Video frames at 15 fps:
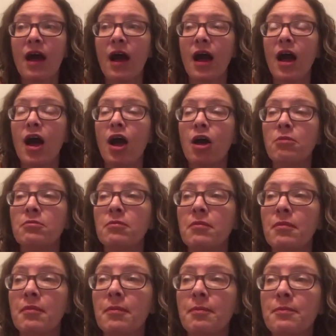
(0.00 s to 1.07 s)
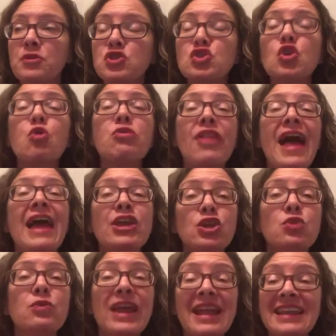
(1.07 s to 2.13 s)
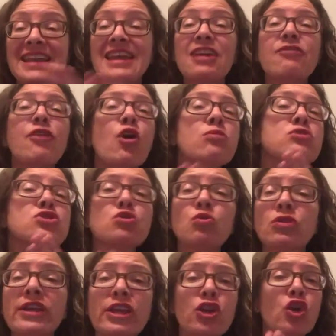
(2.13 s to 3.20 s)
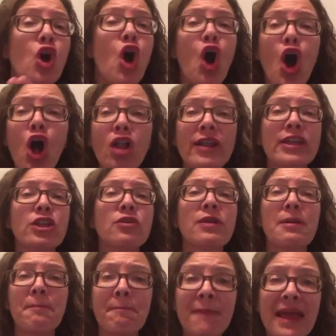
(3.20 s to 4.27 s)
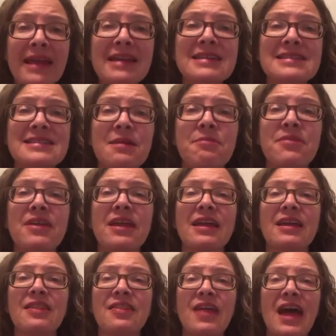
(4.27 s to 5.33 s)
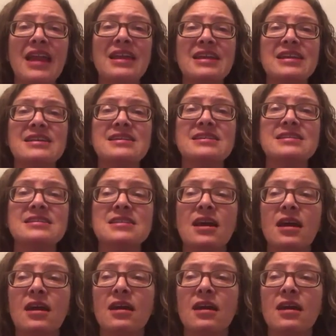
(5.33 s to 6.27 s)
so that you can give homeschooling your all and you can make it something that is